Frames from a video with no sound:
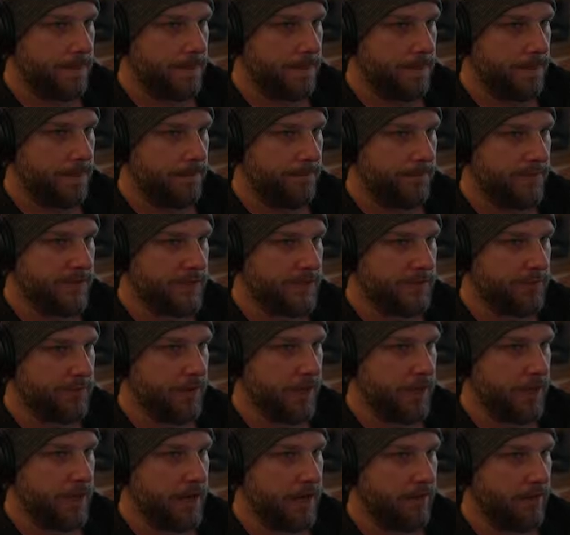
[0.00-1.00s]
This would be
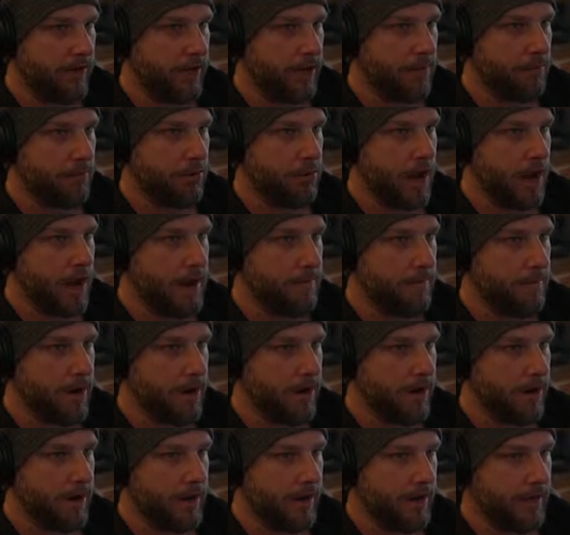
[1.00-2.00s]
kind of like a
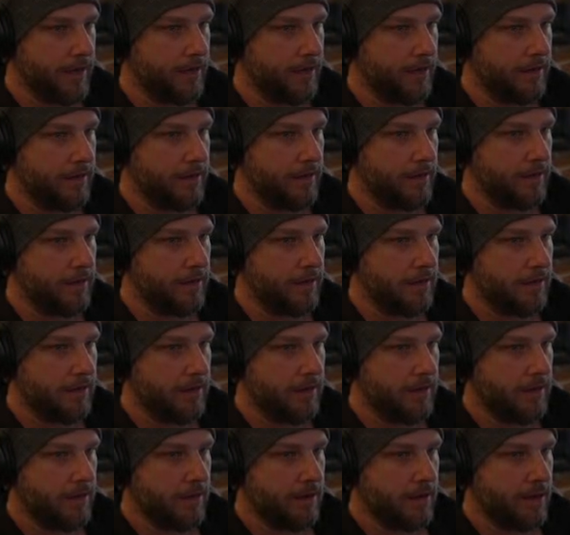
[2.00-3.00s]
primary
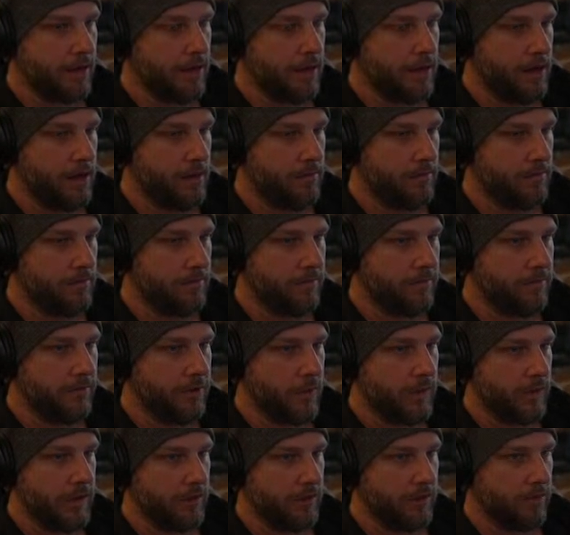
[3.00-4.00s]

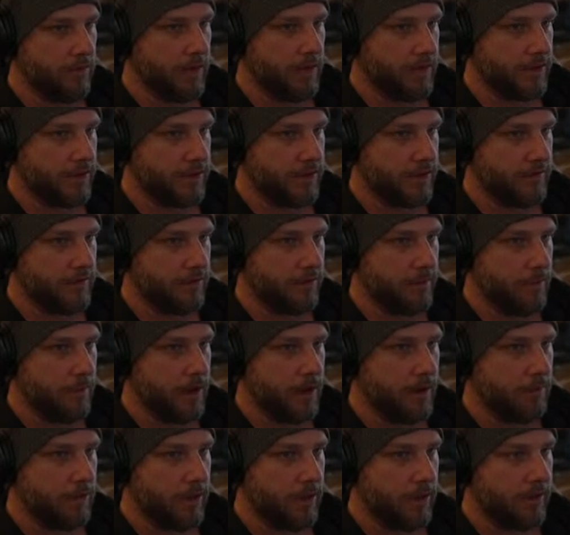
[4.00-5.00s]
viewing location for the
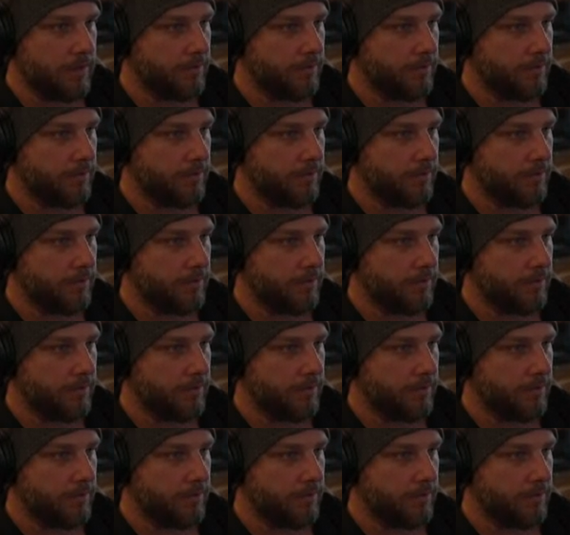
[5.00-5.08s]
public.